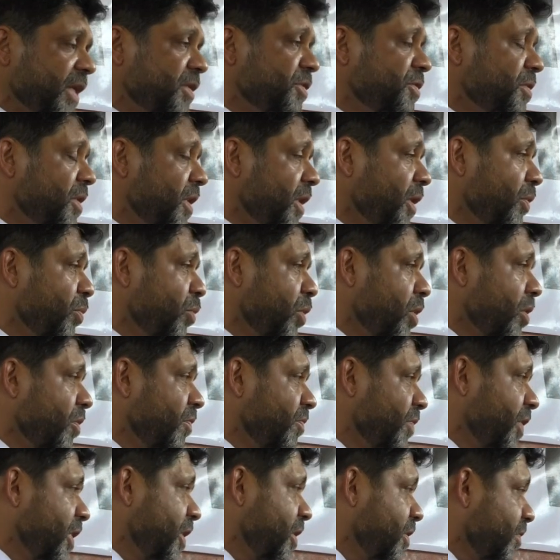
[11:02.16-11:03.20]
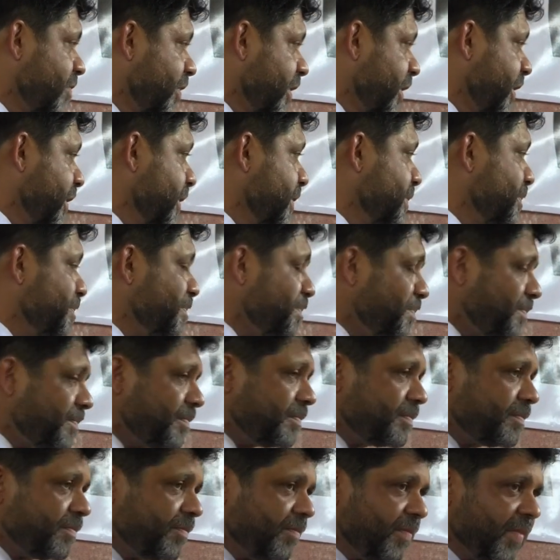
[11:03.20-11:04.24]
actually were very, very
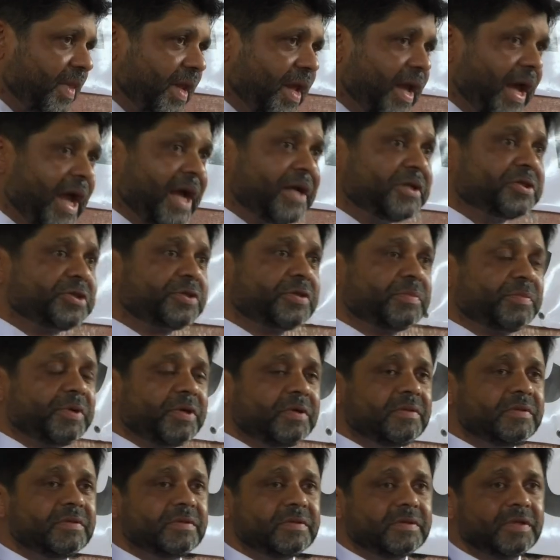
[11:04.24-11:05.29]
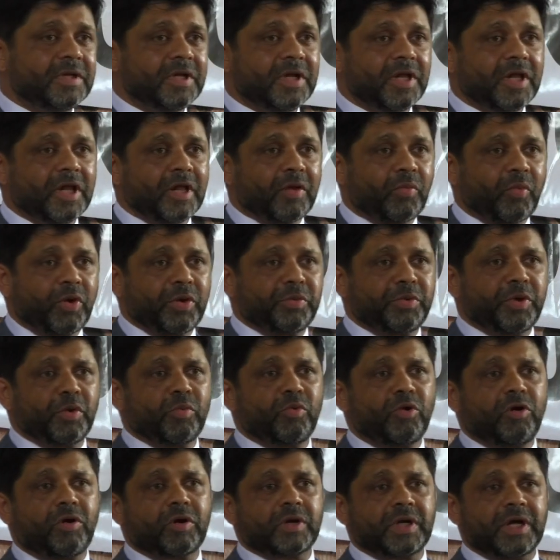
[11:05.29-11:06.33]
answerable. When we
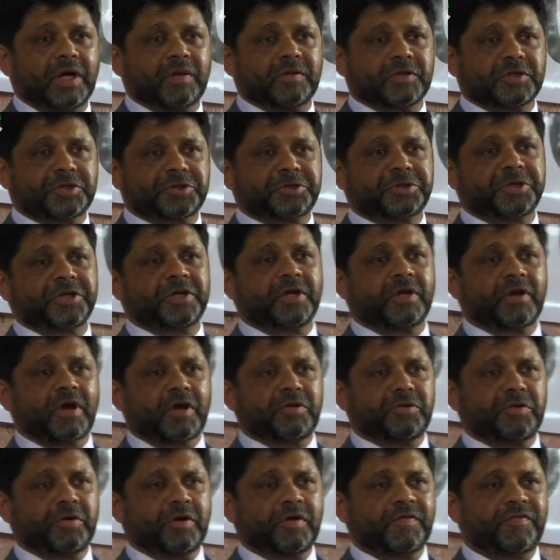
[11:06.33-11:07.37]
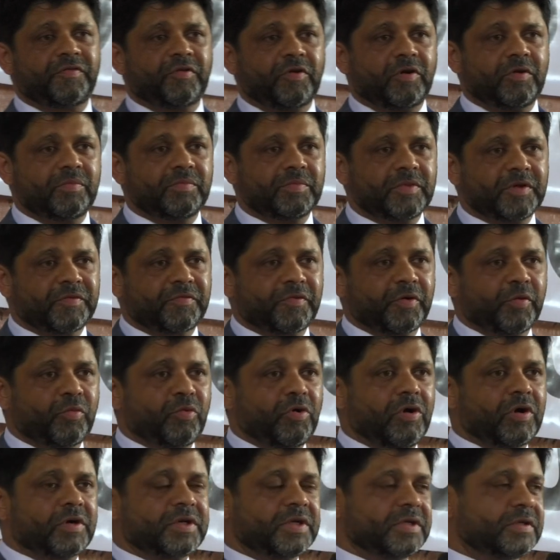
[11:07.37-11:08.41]
walked down the street in our uniform, if we
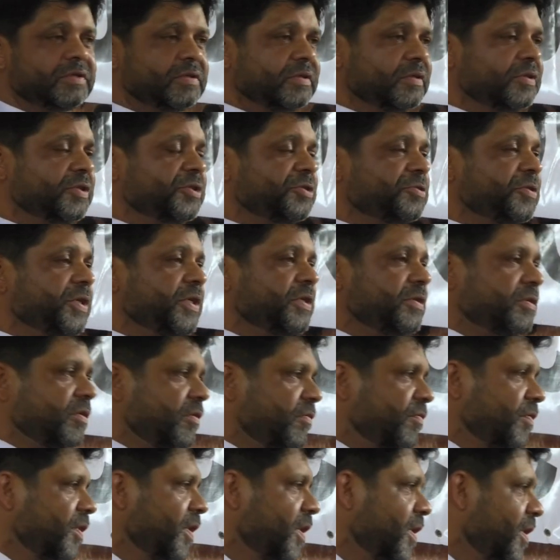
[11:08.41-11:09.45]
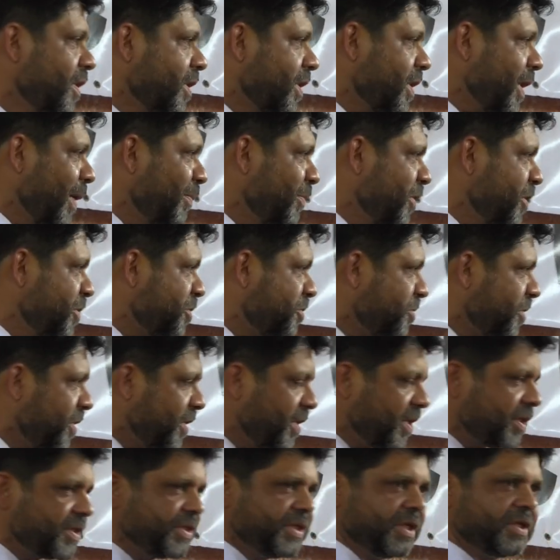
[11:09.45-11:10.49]
walked into the streets of Cumming
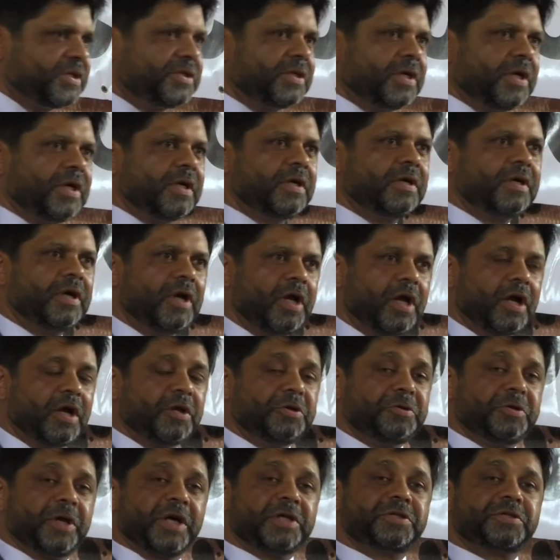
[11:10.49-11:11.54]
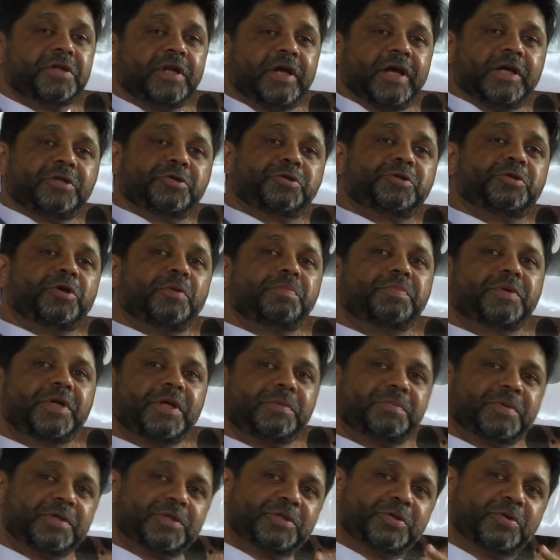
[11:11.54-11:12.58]
Street, etc., you actually had
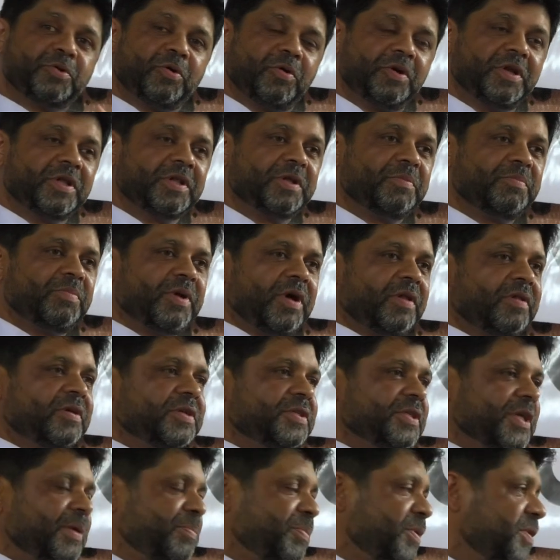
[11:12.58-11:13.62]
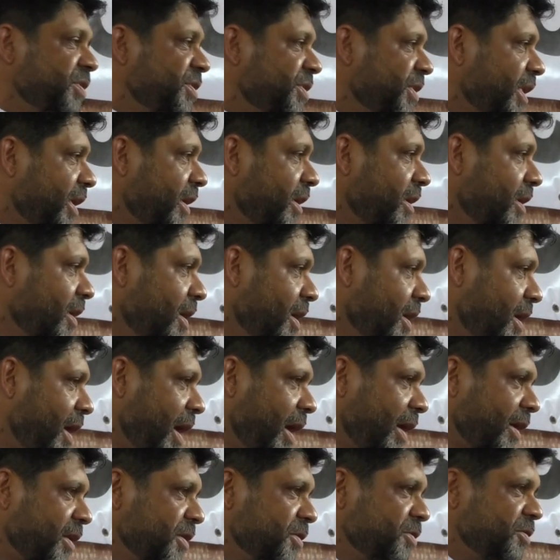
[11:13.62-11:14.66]
shopkeepers calling the brothers up and saying,
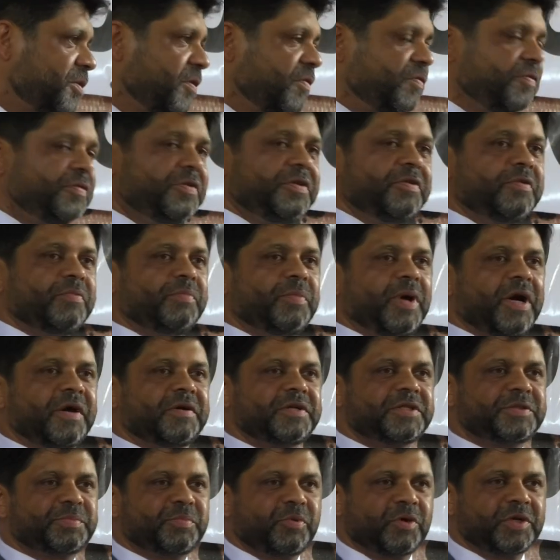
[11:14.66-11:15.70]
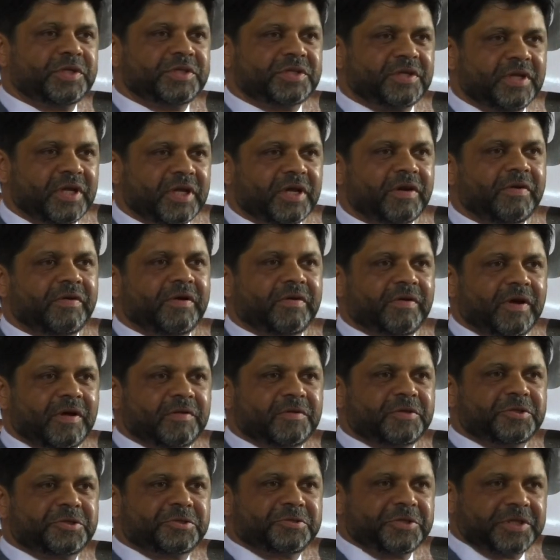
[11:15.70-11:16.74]
I can see a few Marist boys lingering
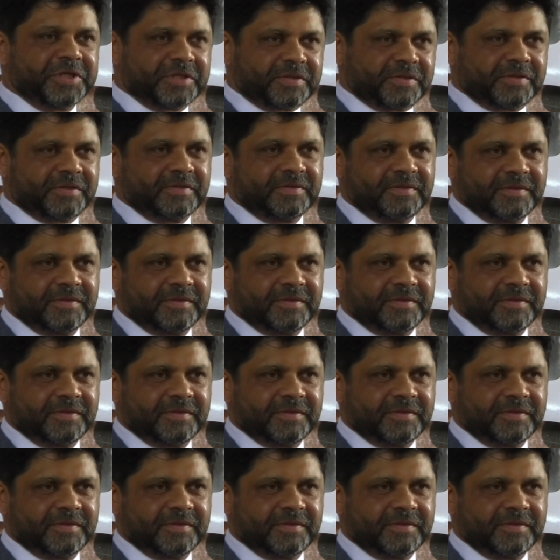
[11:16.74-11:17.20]
around the streets.